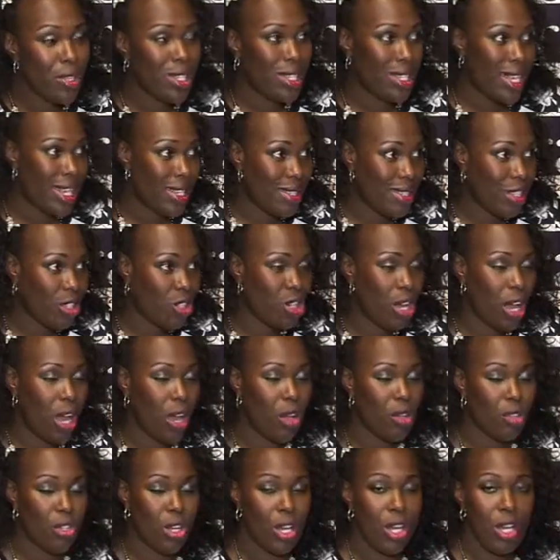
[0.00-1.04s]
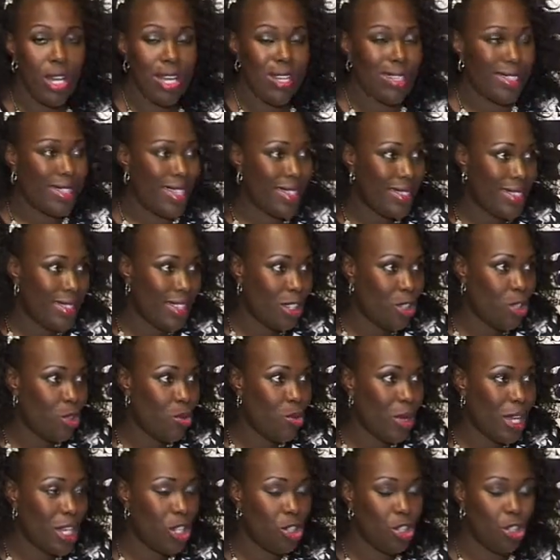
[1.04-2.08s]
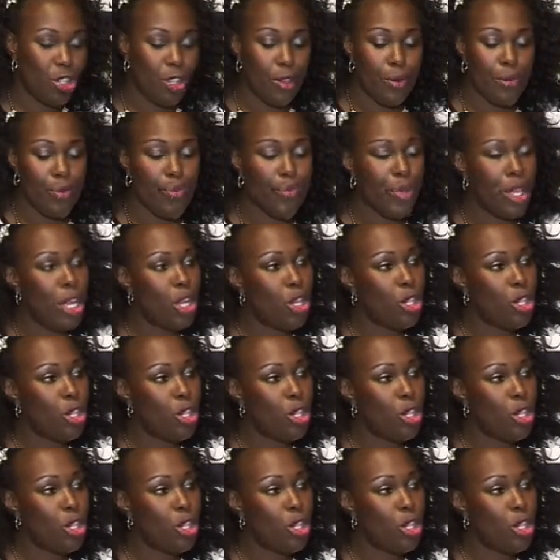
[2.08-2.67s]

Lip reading: assess the child, assess the situation,